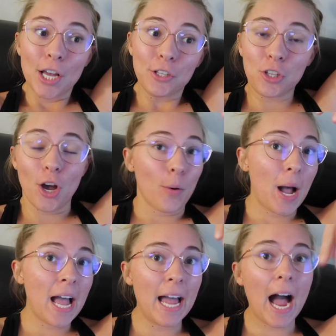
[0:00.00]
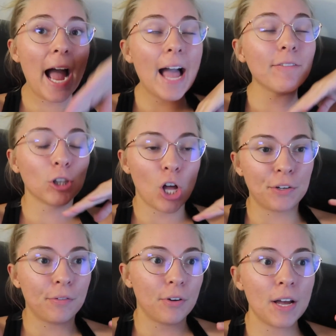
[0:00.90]
So I have a
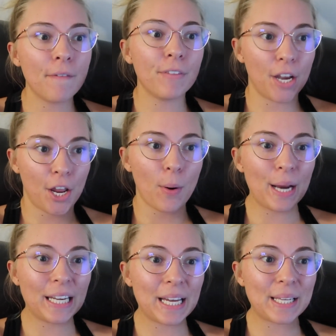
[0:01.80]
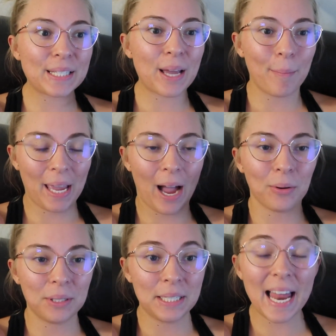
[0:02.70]
lot of video ideas coming
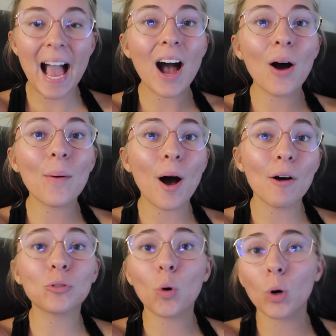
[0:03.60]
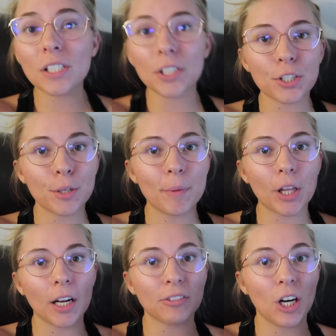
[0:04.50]
out now. Of course, there's gonna be a
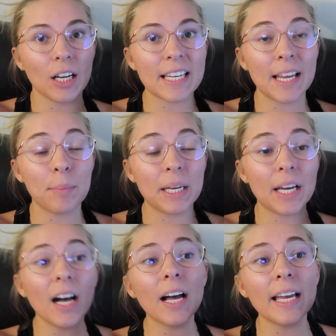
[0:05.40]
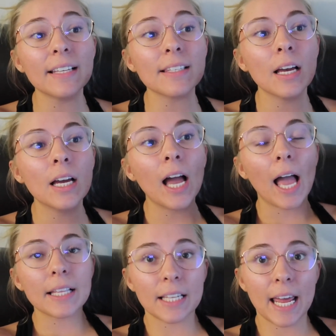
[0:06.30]
lot of content because
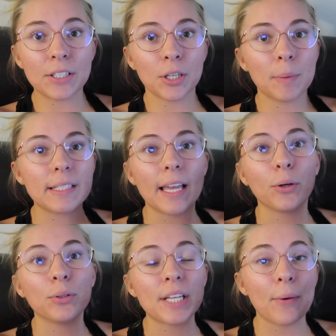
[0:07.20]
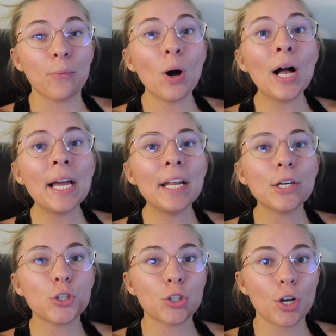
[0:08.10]
today is gonna be cycle day
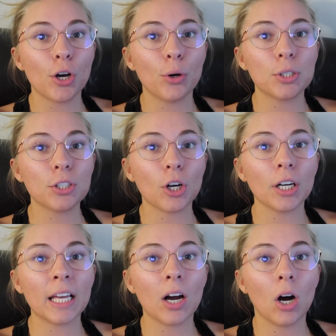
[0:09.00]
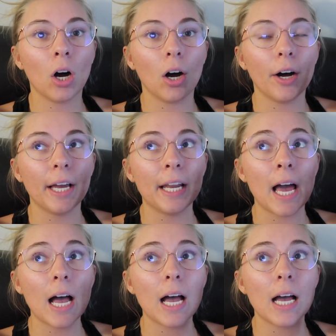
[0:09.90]
1. So starting
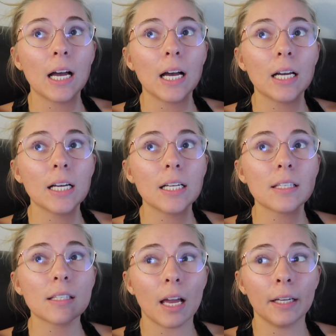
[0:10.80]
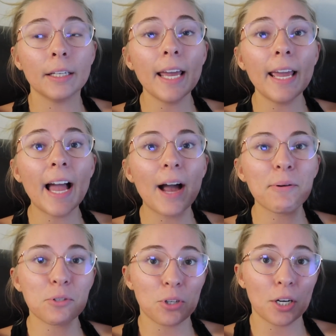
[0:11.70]
on Sunday, I
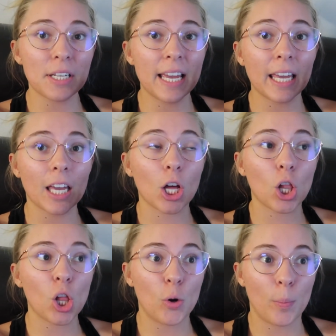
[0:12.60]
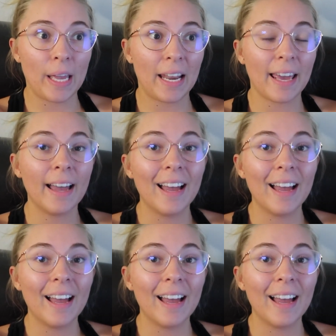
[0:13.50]
will start taking Clomid.